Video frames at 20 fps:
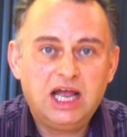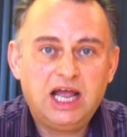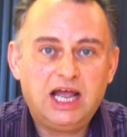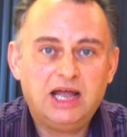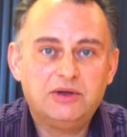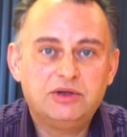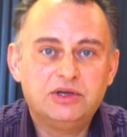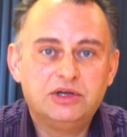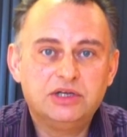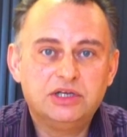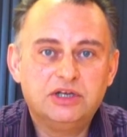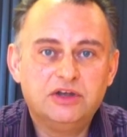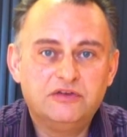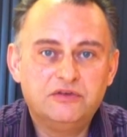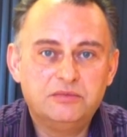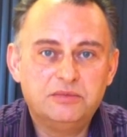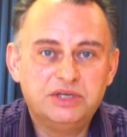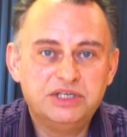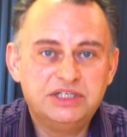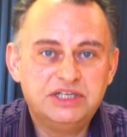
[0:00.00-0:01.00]
How can
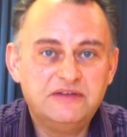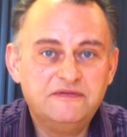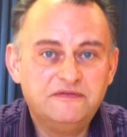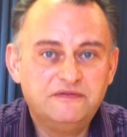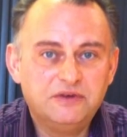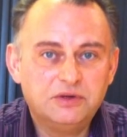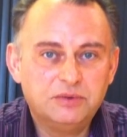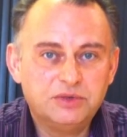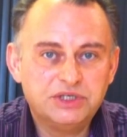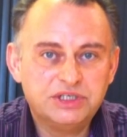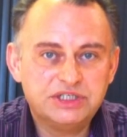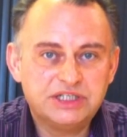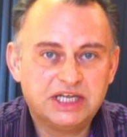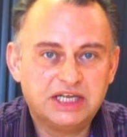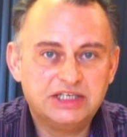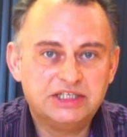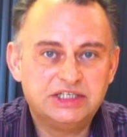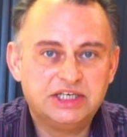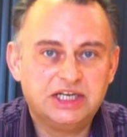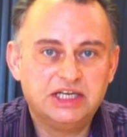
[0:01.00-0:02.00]
government influence
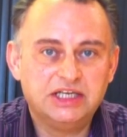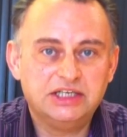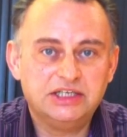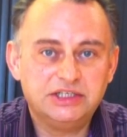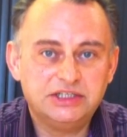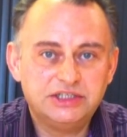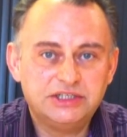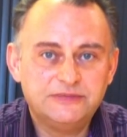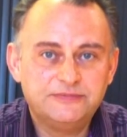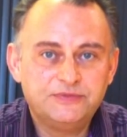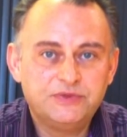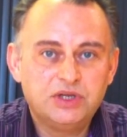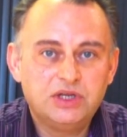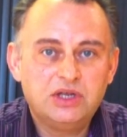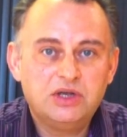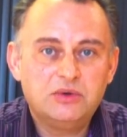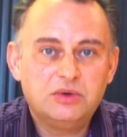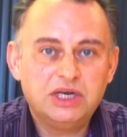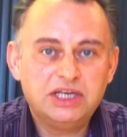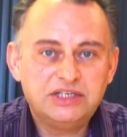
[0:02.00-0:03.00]
that change?
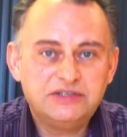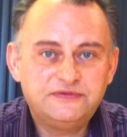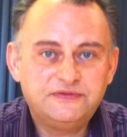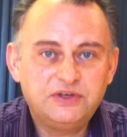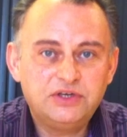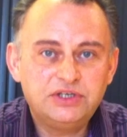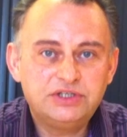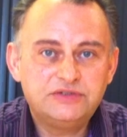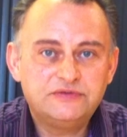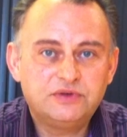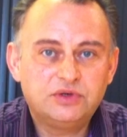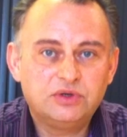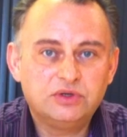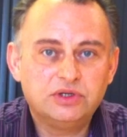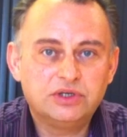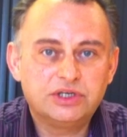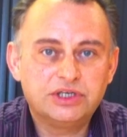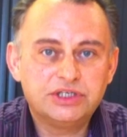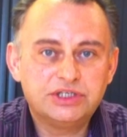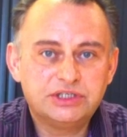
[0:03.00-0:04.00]
Well, let's first of all
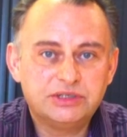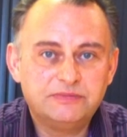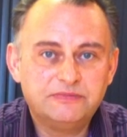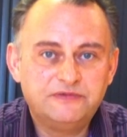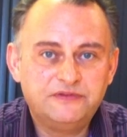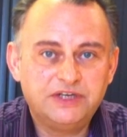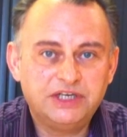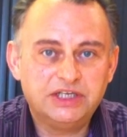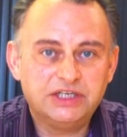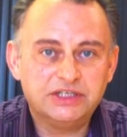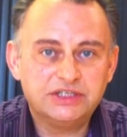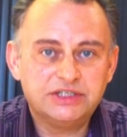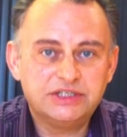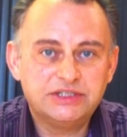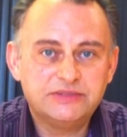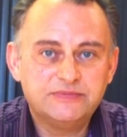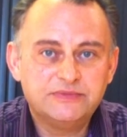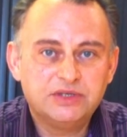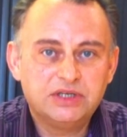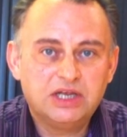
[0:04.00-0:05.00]
look at some
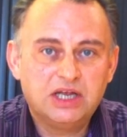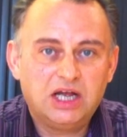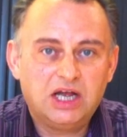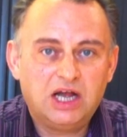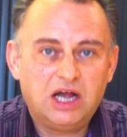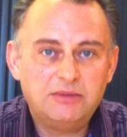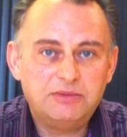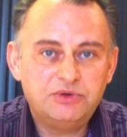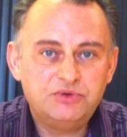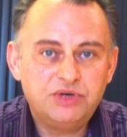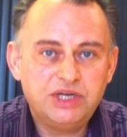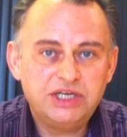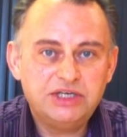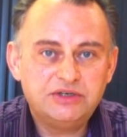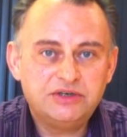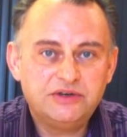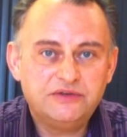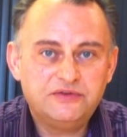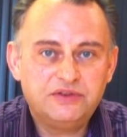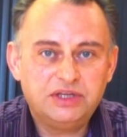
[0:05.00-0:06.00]
figures. I'm a
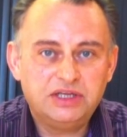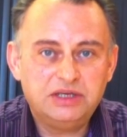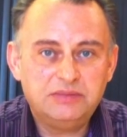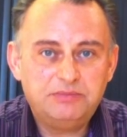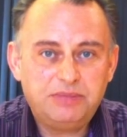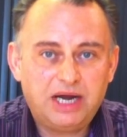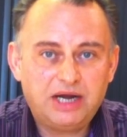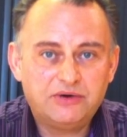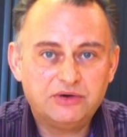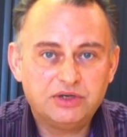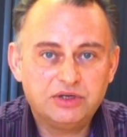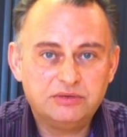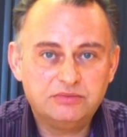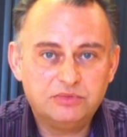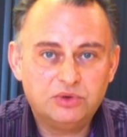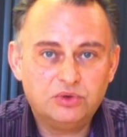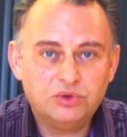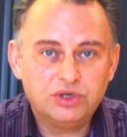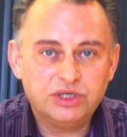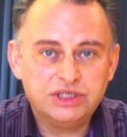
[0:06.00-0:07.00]
reader of the Paragon
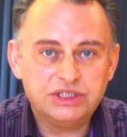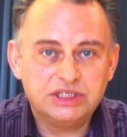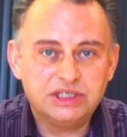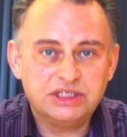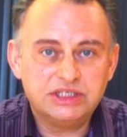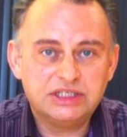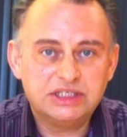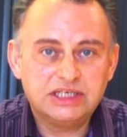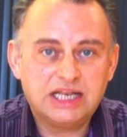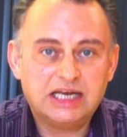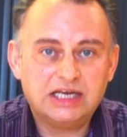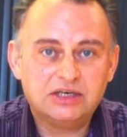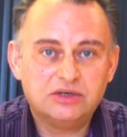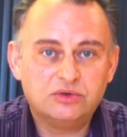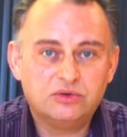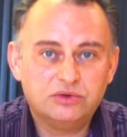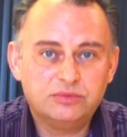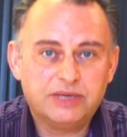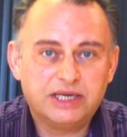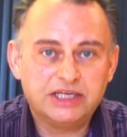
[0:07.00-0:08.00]
Mortgages
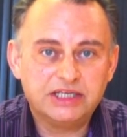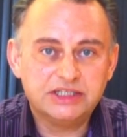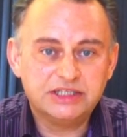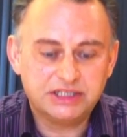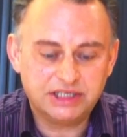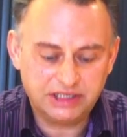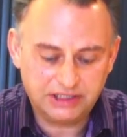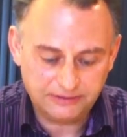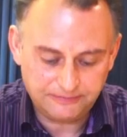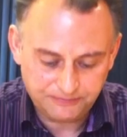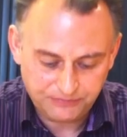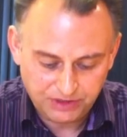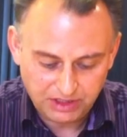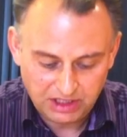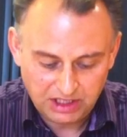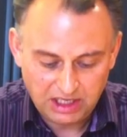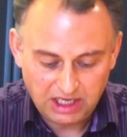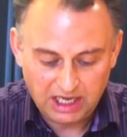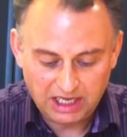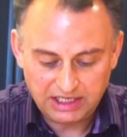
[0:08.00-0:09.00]
Landlord magazine,
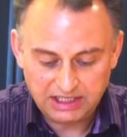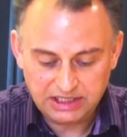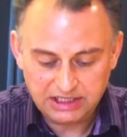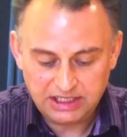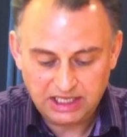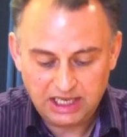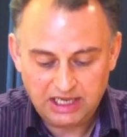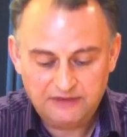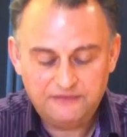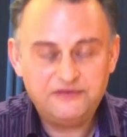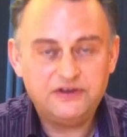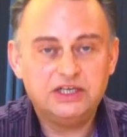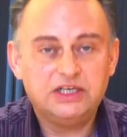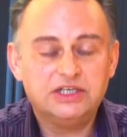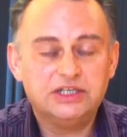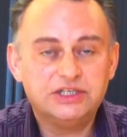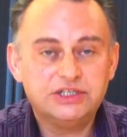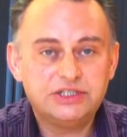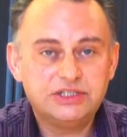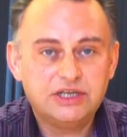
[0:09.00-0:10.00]
and in their
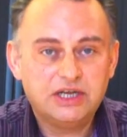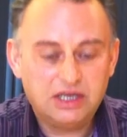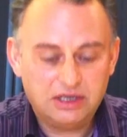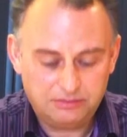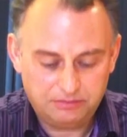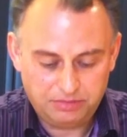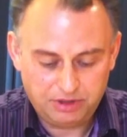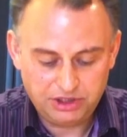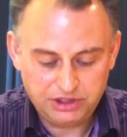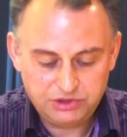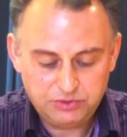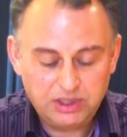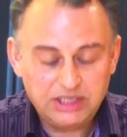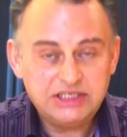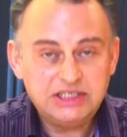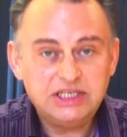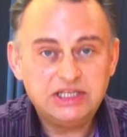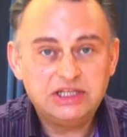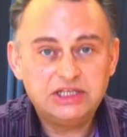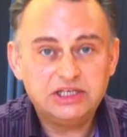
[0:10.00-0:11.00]
figures, by
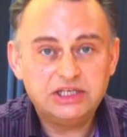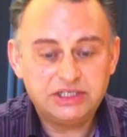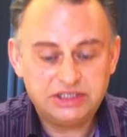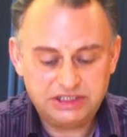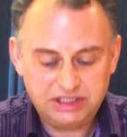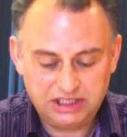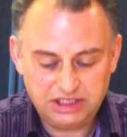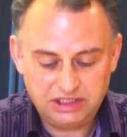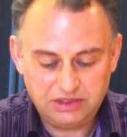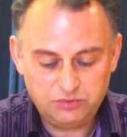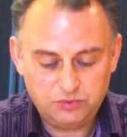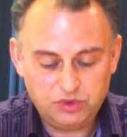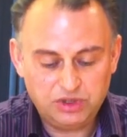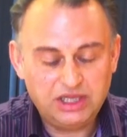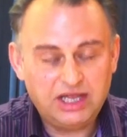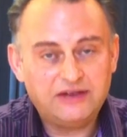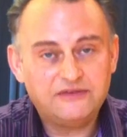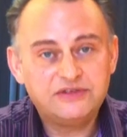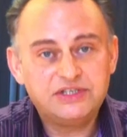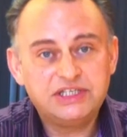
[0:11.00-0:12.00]
2013 we'll
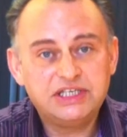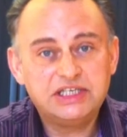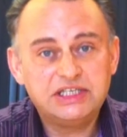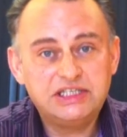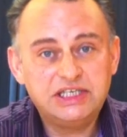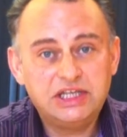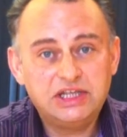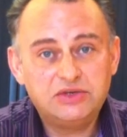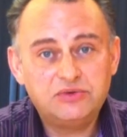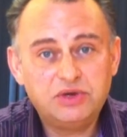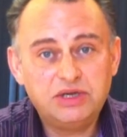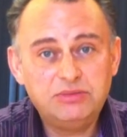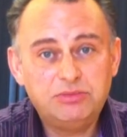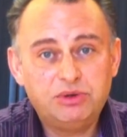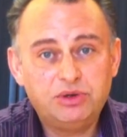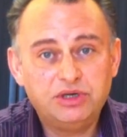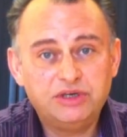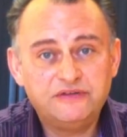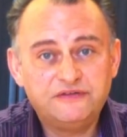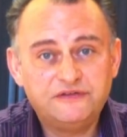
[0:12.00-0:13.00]
have
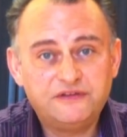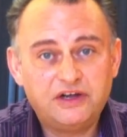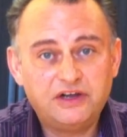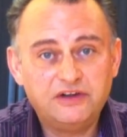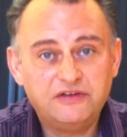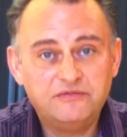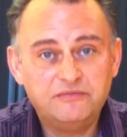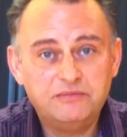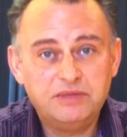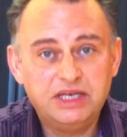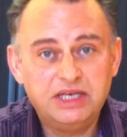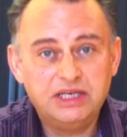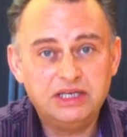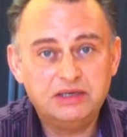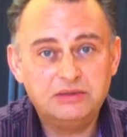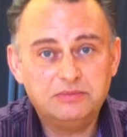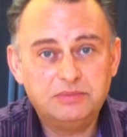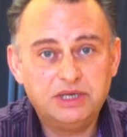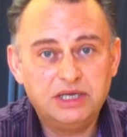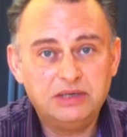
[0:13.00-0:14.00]
63.5
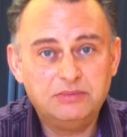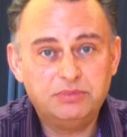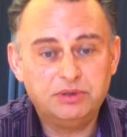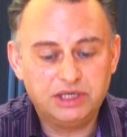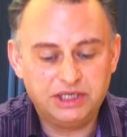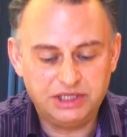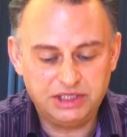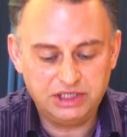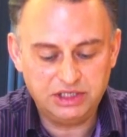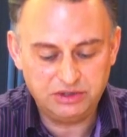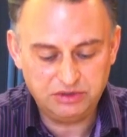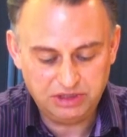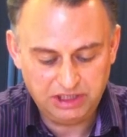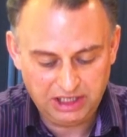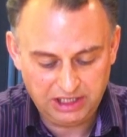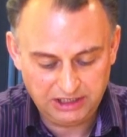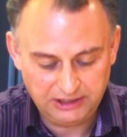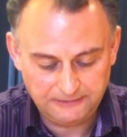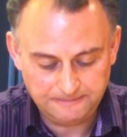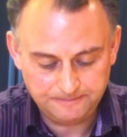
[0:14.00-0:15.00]
million people in the
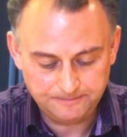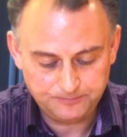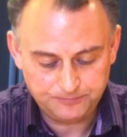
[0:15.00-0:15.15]
UK.